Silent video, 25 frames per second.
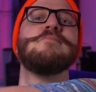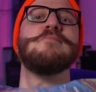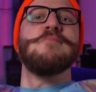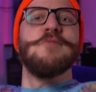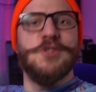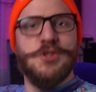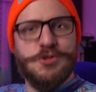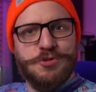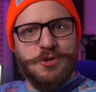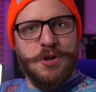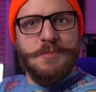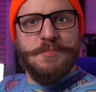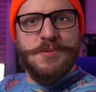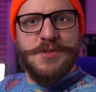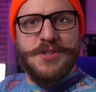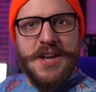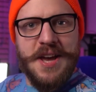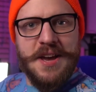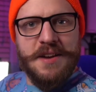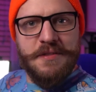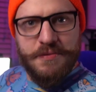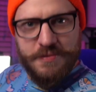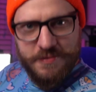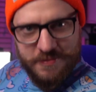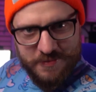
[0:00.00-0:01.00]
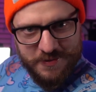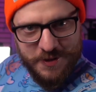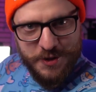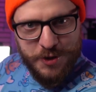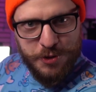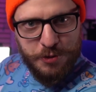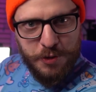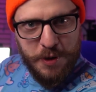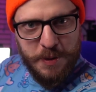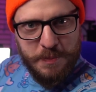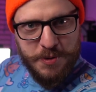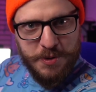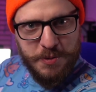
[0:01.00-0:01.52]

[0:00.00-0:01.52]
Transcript: stream safe, stream